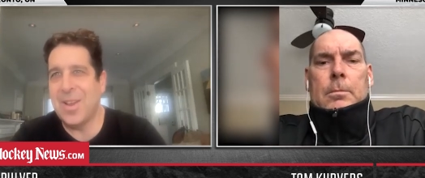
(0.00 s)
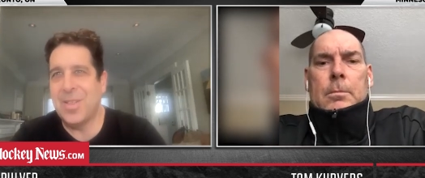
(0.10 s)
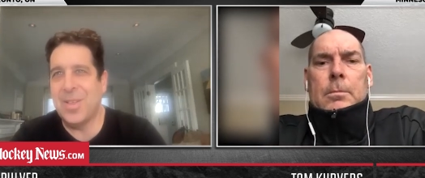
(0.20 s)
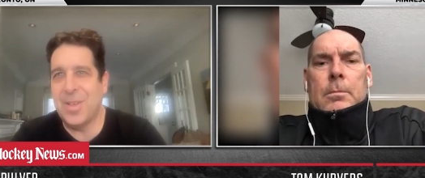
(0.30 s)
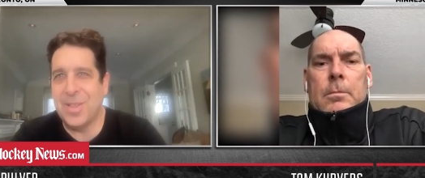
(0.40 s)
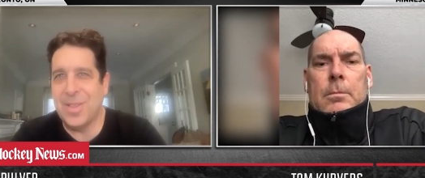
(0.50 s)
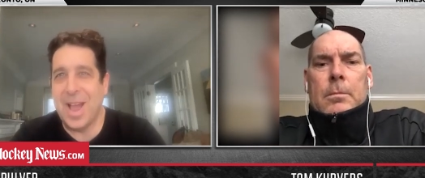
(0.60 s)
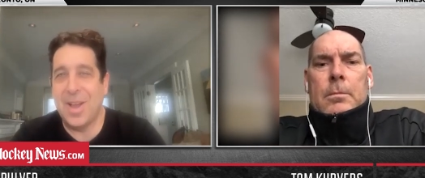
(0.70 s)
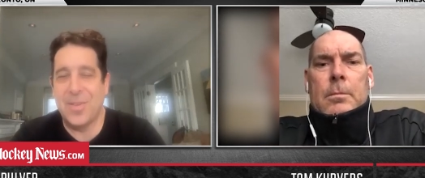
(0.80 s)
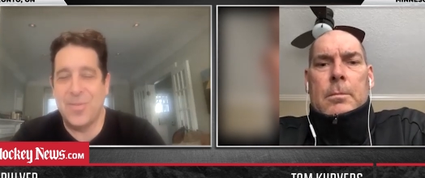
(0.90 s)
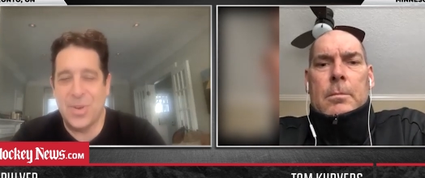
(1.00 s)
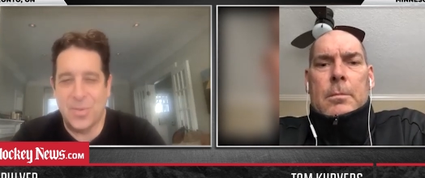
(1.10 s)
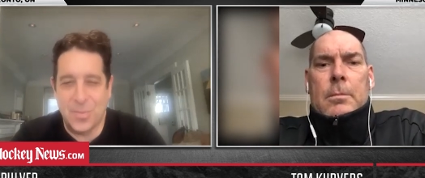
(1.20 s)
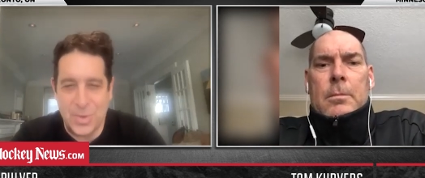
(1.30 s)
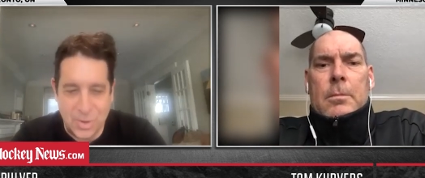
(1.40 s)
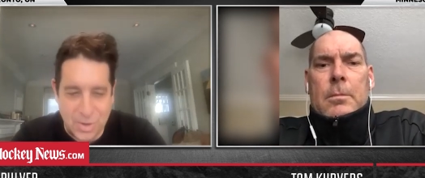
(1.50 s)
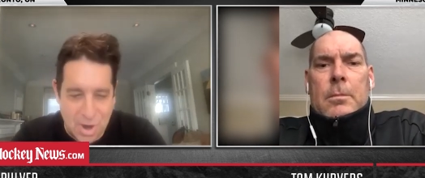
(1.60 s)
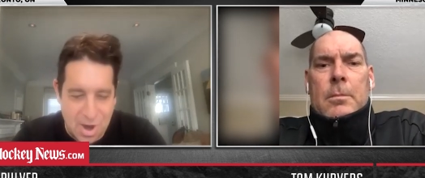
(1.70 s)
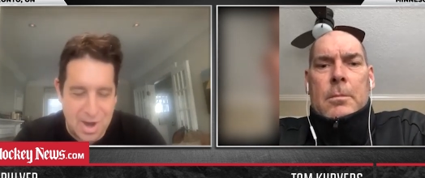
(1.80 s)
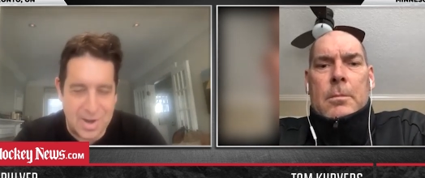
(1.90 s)
Speaker 1: out of the out of your your
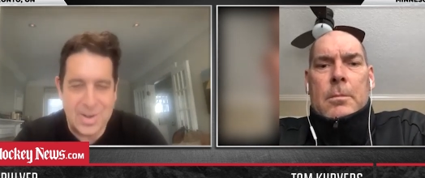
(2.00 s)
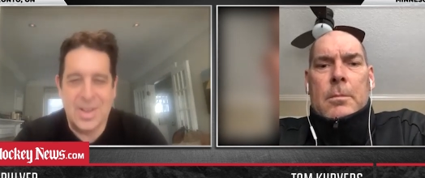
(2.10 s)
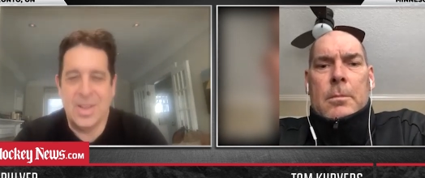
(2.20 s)
car.